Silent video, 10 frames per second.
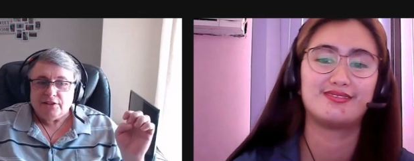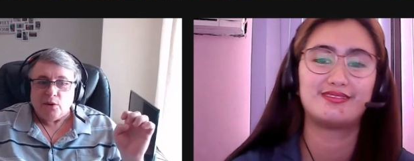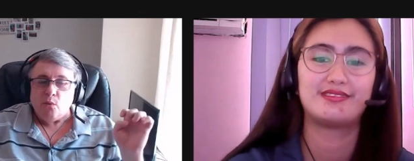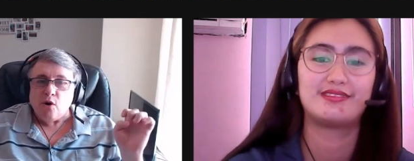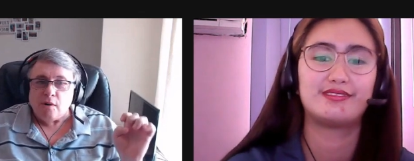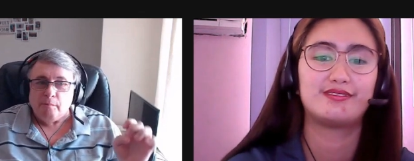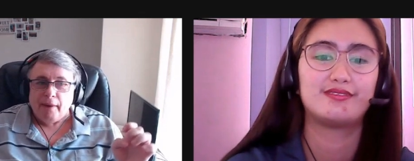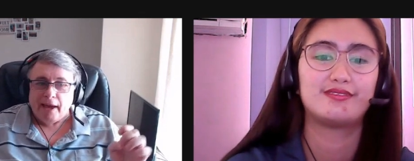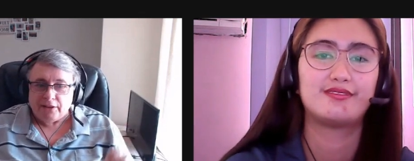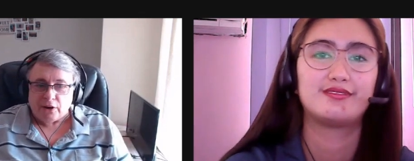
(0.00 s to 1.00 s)
Speaker 1: So welcome
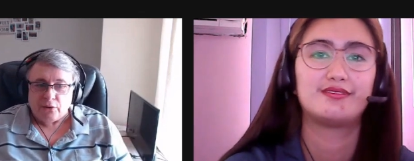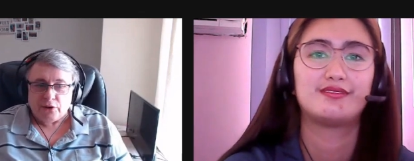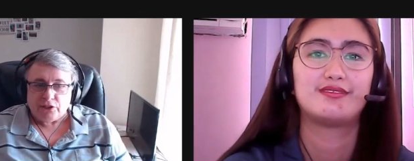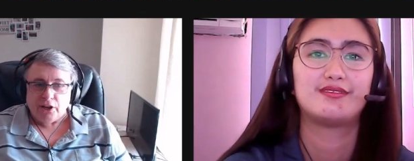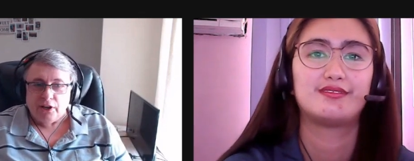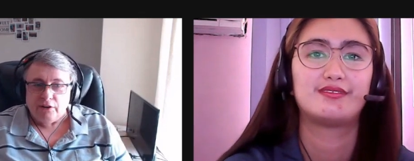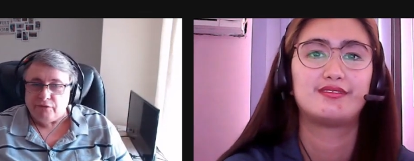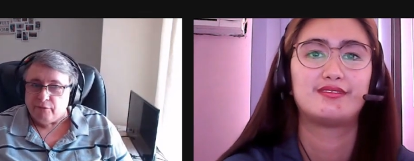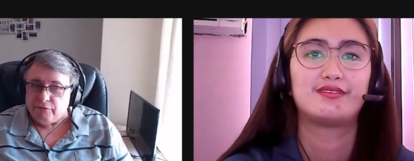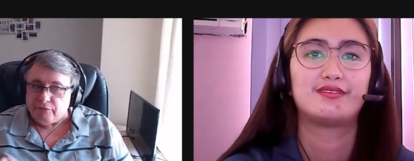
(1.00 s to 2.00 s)
back to Christine
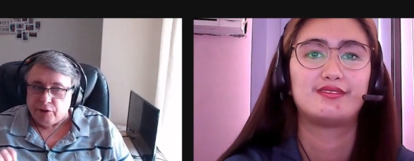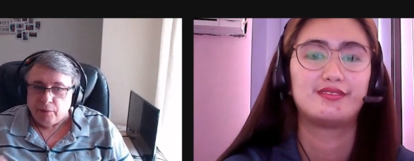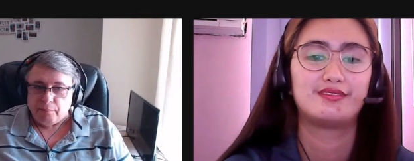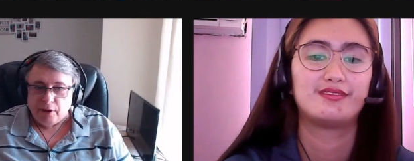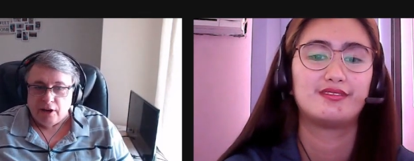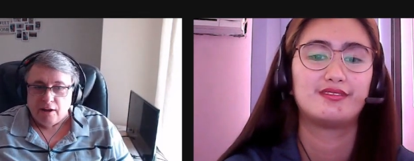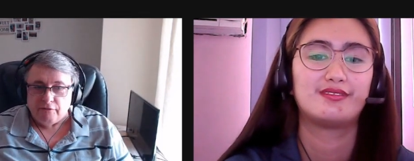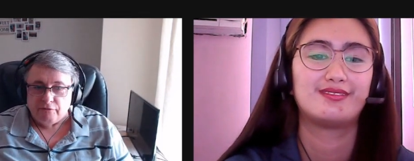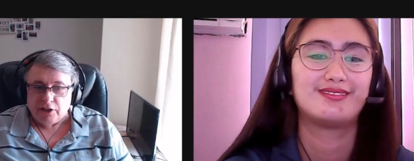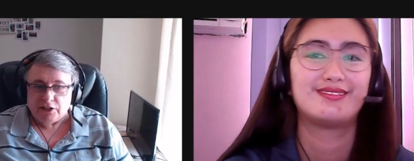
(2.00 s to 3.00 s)
from Filipino
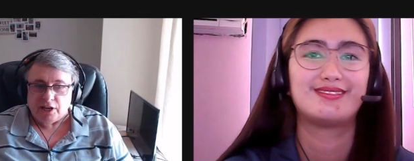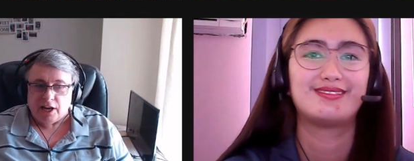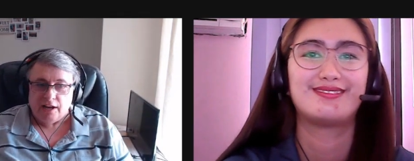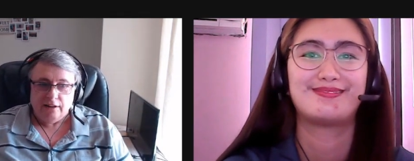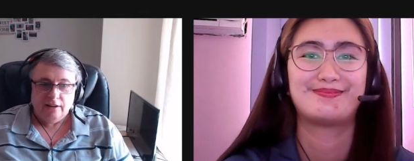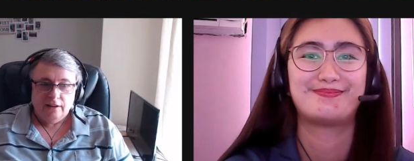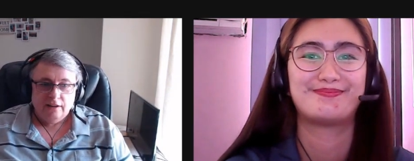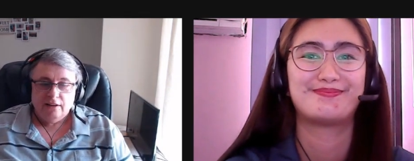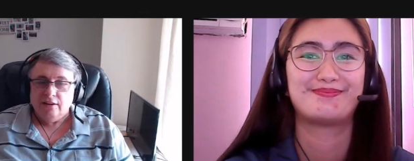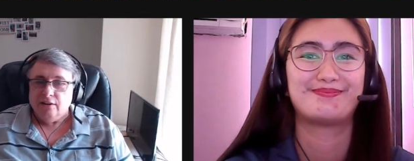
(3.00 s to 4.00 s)
Visa.
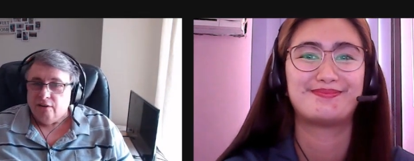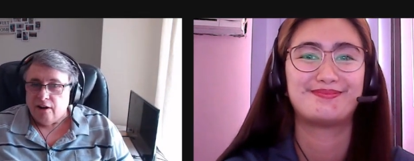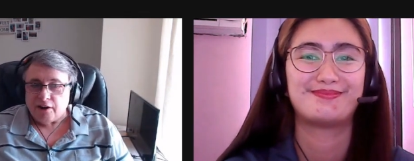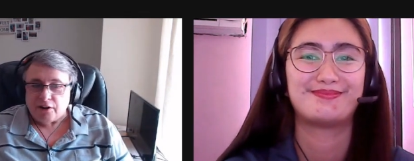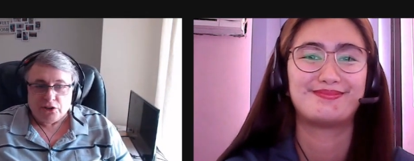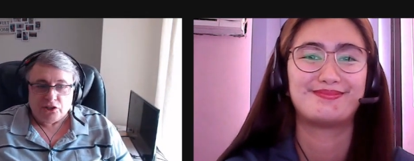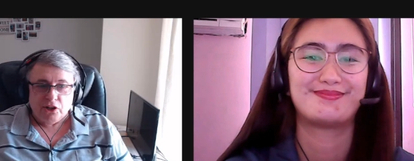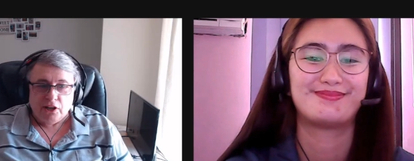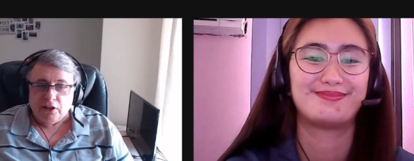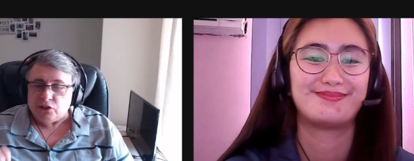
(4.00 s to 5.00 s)
Hi,
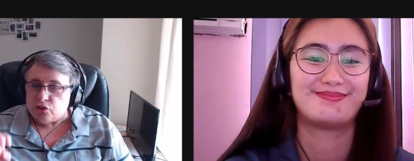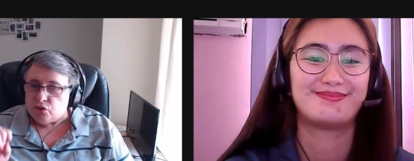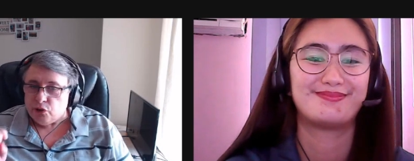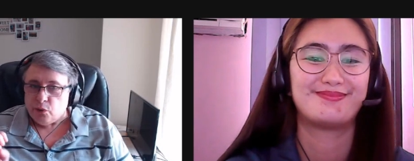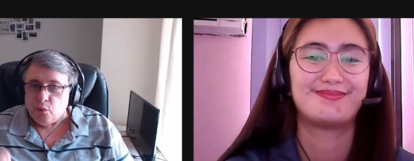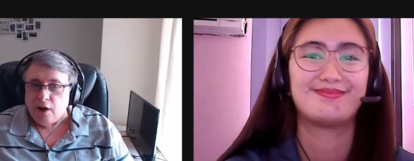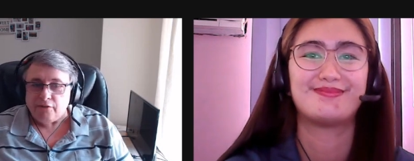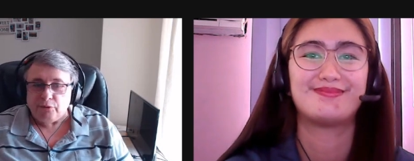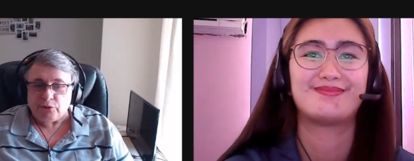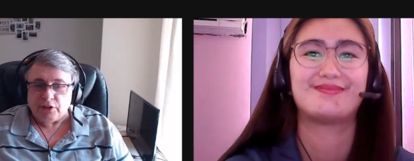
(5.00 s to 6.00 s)
Christine. It's truly
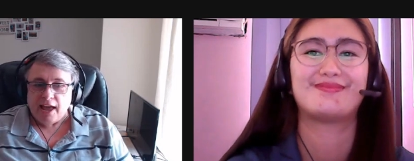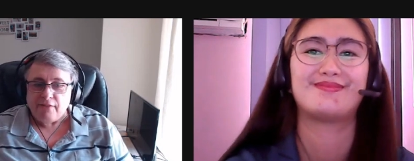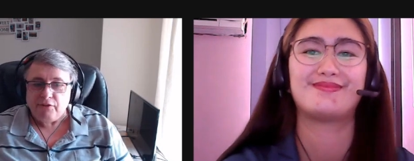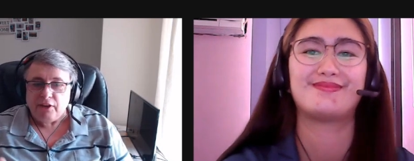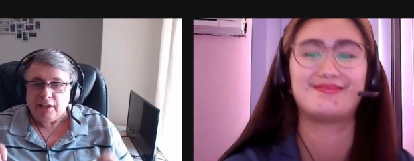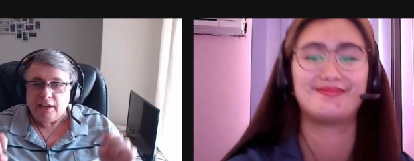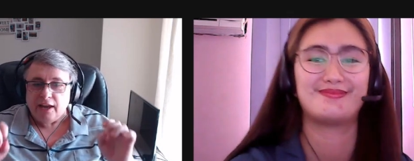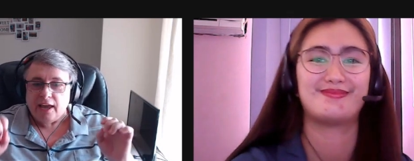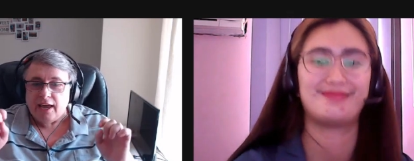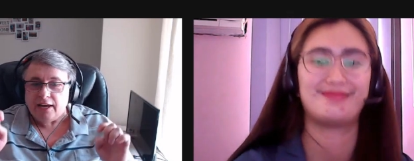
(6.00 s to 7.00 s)
wonderful to have you here.
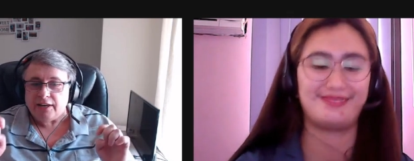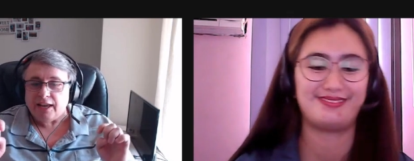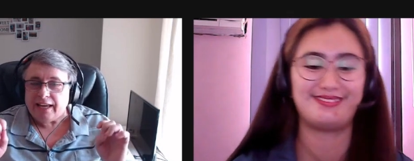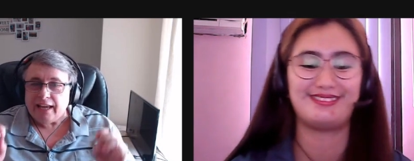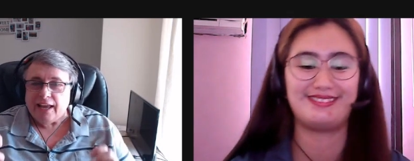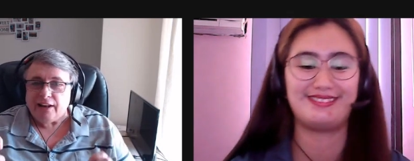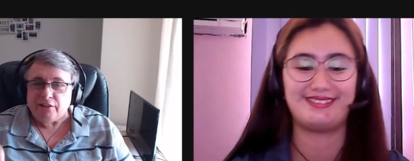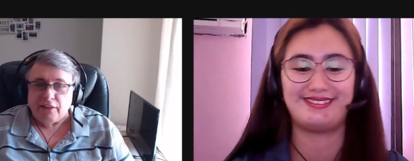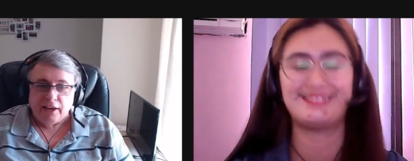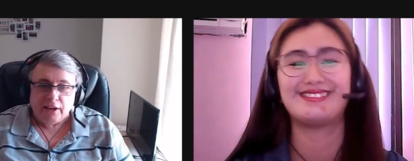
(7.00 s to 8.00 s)
And again,
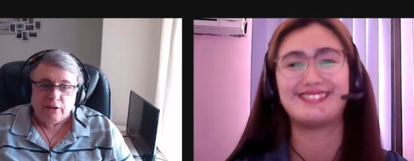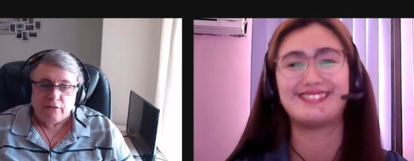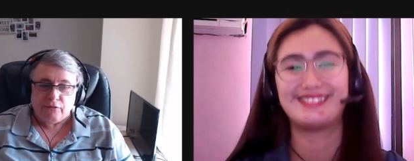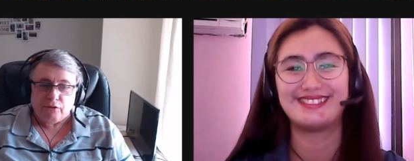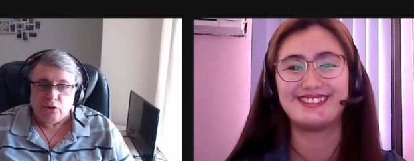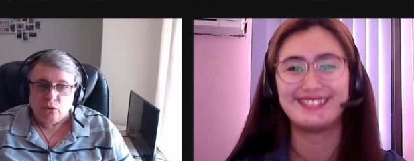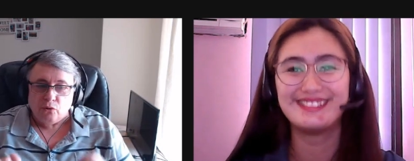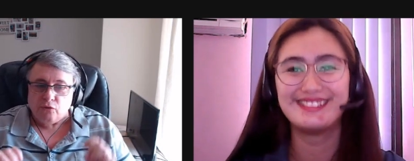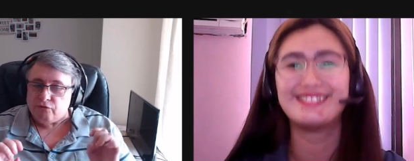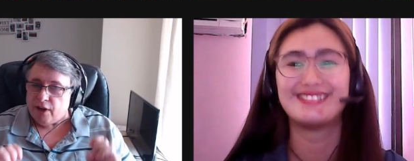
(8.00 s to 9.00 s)
thank you for
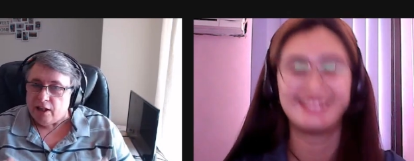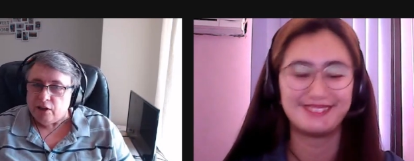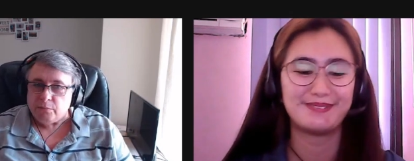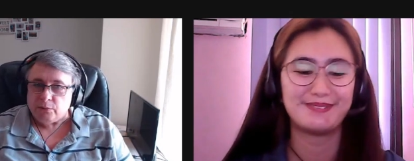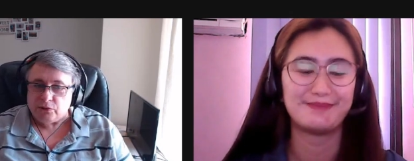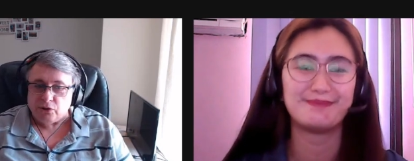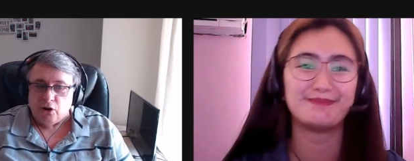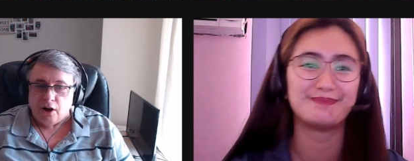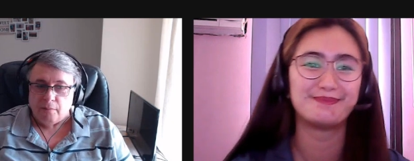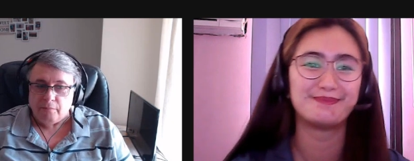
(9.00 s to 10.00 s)
your valuable
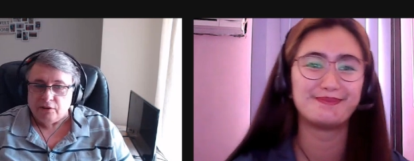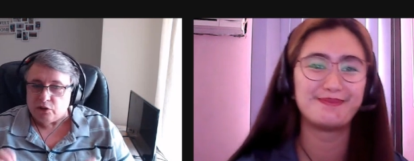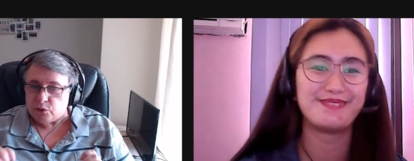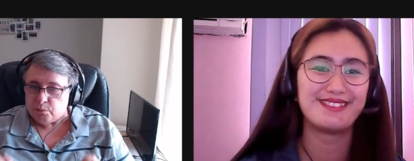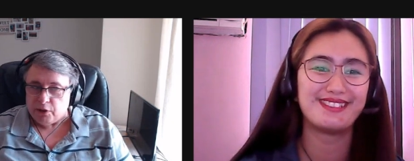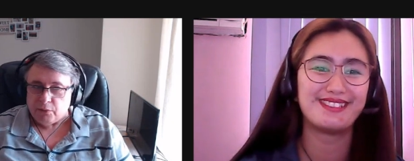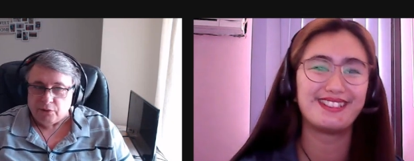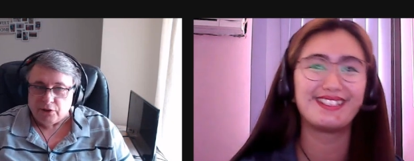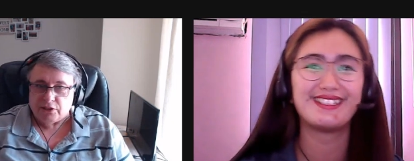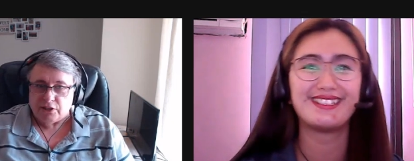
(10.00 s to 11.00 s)
time to speak
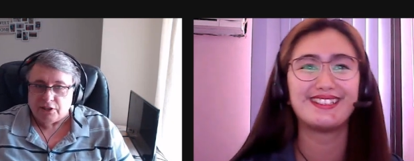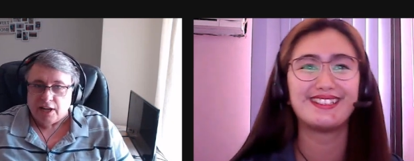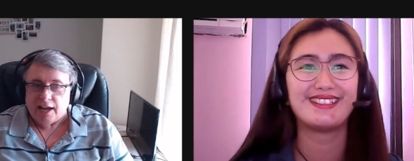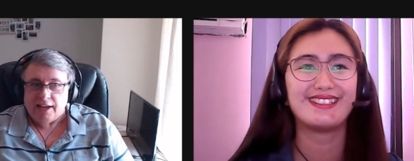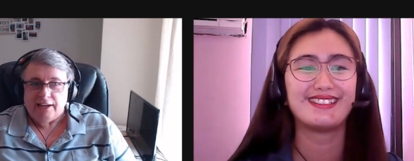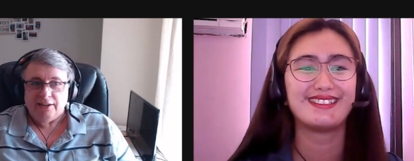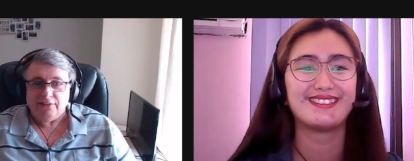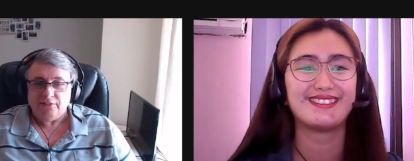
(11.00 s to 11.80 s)
with us today.